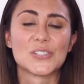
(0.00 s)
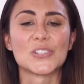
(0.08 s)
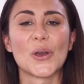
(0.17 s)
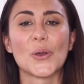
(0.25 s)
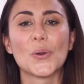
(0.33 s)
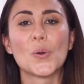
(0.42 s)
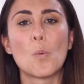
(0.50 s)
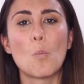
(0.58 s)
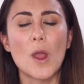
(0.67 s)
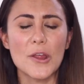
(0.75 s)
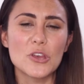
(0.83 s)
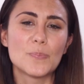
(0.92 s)
So
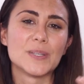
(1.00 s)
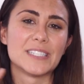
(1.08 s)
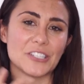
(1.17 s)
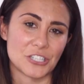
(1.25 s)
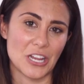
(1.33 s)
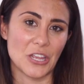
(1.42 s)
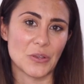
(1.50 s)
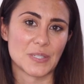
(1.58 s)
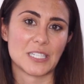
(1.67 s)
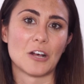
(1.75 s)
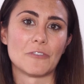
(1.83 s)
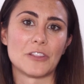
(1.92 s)
where are you positioning
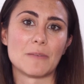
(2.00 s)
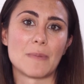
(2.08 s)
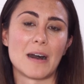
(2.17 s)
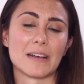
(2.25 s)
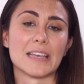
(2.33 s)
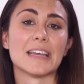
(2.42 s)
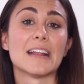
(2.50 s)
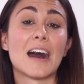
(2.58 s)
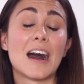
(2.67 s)
yourself in the market?